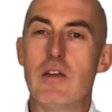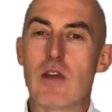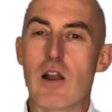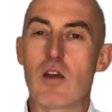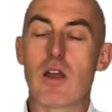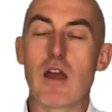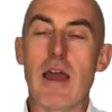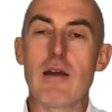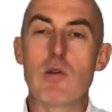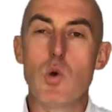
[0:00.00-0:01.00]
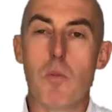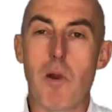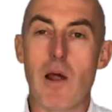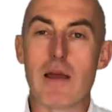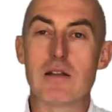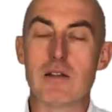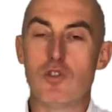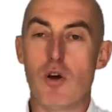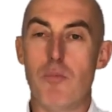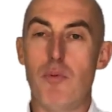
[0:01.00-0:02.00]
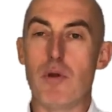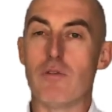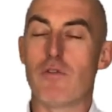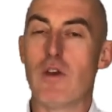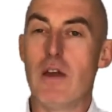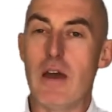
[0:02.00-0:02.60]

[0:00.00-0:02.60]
They're looking at how you apply to the job brief.